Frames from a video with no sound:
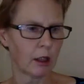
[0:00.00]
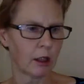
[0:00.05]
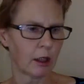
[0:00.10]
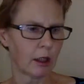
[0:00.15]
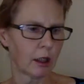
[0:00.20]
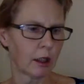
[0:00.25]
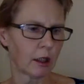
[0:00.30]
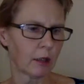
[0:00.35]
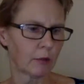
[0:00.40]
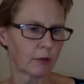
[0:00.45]

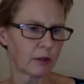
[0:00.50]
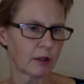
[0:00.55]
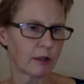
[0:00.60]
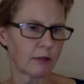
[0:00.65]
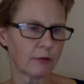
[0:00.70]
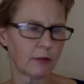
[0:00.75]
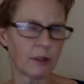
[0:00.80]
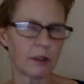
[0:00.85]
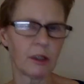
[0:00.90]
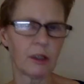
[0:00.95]
and I was
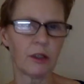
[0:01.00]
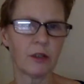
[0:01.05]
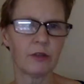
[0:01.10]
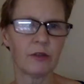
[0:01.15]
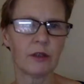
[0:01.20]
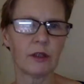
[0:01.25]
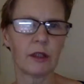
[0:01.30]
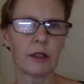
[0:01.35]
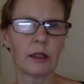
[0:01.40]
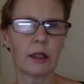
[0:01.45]
living in
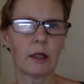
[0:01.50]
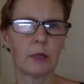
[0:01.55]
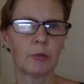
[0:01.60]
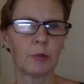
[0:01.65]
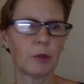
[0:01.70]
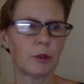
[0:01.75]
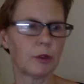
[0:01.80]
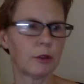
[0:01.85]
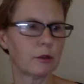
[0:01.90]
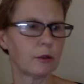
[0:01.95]
London at that
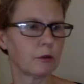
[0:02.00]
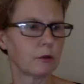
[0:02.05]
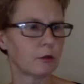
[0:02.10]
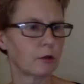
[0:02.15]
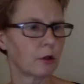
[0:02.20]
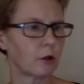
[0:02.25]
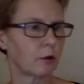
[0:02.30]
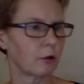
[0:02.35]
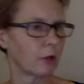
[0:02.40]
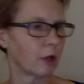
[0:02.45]
point.
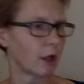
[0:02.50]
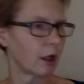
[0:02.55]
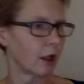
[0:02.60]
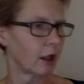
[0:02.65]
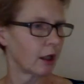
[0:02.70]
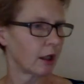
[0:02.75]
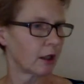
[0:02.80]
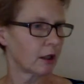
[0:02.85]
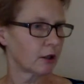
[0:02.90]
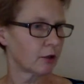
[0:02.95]
So
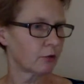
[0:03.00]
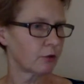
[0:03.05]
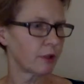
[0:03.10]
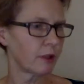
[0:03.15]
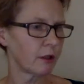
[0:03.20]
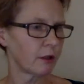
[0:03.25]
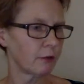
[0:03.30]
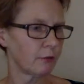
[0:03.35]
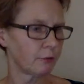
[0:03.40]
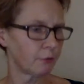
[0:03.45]
it's
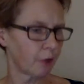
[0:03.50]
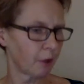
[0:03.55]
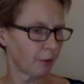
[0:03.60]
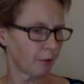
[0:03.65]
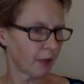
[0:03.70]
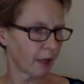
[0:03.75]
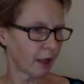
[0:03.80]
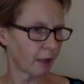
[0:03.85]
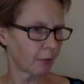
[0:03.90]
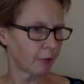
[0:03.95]
written from
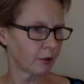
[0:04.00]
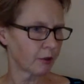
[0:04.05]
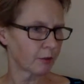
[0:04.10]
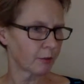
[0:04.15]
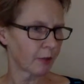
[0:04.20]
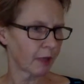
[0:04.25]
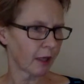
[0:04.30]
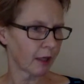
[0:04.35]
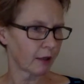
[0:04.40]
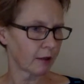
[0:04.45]
that
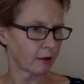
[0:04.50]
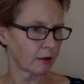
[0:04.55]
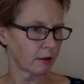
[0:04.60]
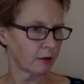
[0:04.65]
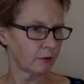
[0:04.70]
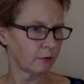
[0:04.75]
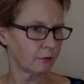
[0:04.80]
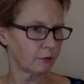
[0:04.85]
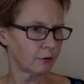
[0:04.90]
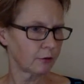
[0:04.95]

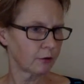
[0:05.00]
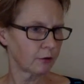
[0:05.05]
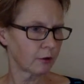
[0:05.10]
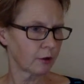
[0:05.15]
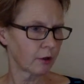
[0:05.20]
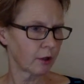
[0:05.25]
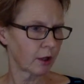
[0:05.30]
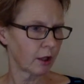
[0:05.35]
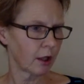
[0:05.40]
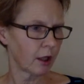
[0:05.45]
perspective.
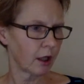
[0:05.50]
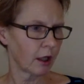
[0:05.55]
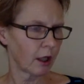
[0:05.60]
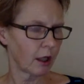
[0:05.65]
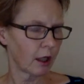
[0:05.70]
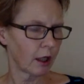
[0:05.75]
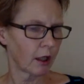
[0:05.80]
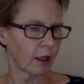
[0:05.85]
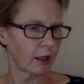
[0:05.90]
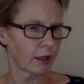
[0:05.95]

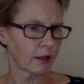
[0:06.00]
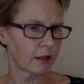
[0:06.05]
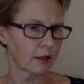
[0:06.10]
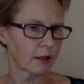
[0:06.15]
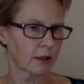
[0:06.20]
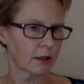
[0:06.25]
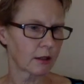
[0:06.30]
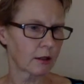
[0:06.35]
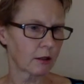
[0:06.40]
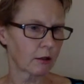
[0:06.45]

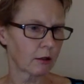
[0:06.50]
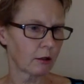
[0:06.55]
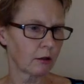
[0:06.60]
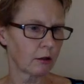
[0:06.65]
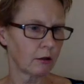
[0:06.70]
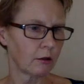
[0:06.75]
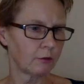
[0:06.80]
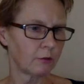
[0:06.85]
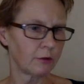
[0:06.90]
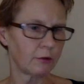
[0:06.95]
It's got a
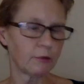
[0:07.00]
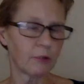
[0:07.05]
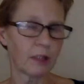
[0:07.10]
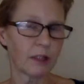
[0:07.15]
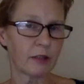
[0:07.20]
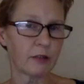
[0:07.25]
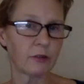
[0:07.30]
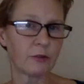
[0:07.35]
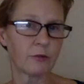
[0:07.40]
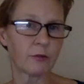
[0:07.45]
lovely
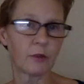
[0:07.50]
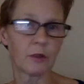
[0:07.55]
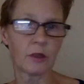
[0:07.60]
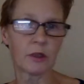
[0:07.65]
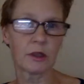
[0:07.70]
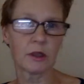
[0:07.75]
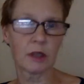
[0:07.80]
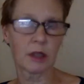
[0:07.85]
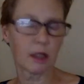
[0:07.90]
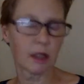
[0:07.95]
writer's
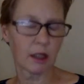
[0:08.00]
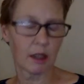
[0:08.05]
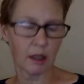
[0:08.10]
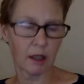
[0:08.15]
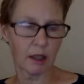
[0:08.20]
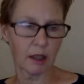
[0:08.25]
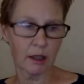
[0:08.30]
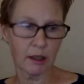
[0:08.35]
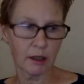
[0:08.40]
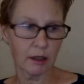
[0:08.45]
voice that I
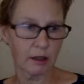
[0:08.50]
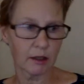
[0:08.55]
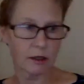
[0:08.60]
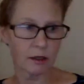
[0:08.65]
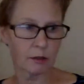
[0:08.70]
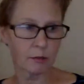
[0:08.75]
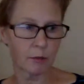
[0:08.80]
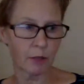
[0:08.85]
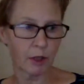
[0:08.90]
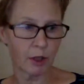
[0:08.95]
like.
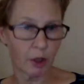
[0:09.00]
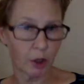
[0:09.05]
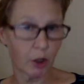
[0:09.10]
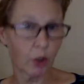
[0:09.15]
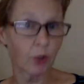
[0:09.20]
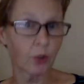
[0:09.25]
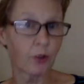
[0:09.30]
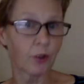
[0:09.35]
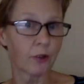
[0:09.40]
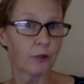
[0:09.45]
It's my
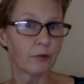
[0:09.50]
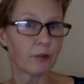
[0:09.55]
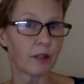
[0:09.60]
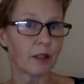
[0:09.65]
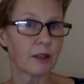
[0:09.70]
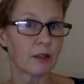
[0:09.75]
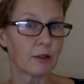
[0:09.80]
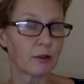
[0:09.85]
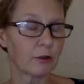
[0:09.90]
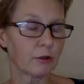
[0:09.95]
younger
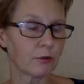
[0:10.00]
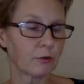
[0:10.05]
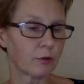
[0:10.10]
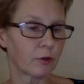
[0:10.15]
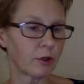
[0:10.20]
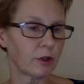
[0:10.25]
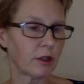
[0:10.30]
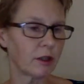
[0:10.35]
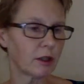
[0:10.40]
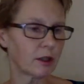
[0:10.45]
writer's
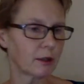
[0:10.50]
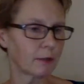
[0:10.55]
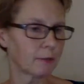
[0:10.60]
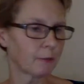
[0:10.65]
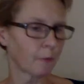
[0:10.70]
voice.